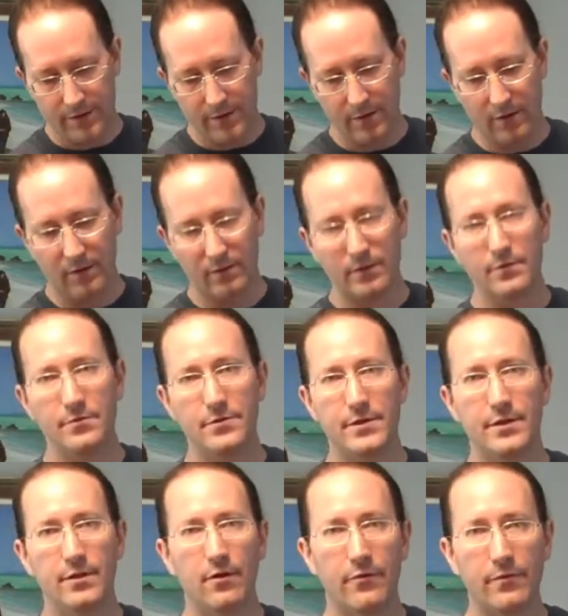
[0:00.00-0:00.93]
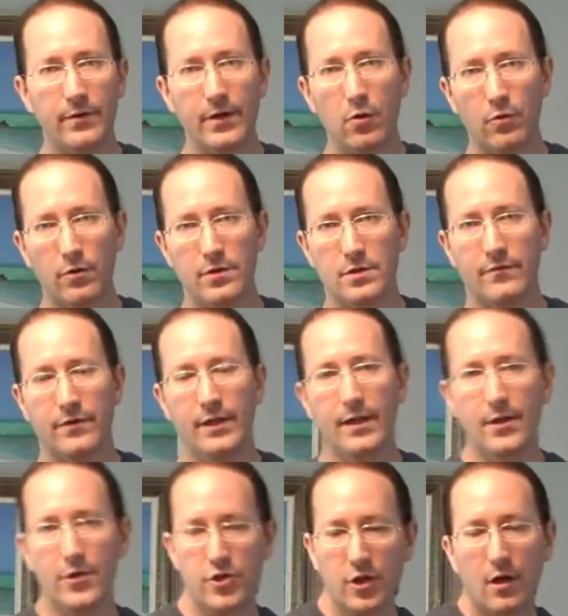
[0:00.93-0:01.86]
It's going to lose, you know, three quarters of an
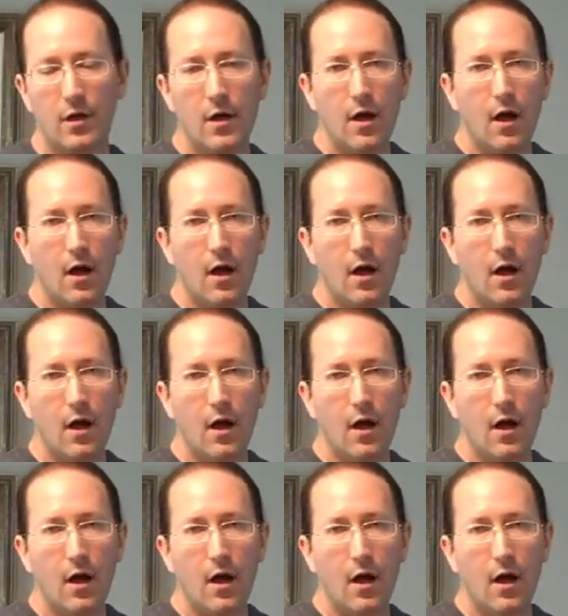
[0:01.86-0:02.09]
inch.